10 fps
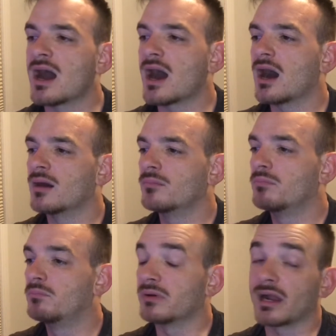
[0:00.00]

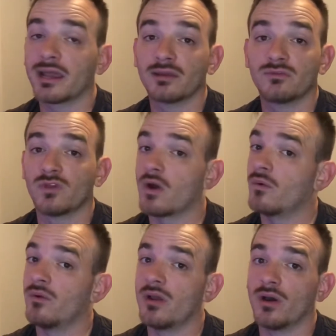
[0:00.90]
But I
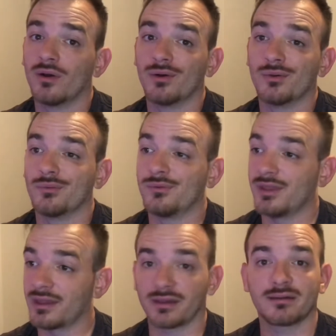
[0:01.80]
don't know
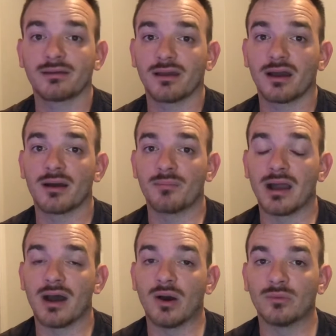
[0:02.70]
dick
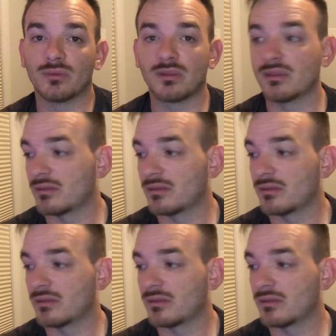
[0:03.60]
about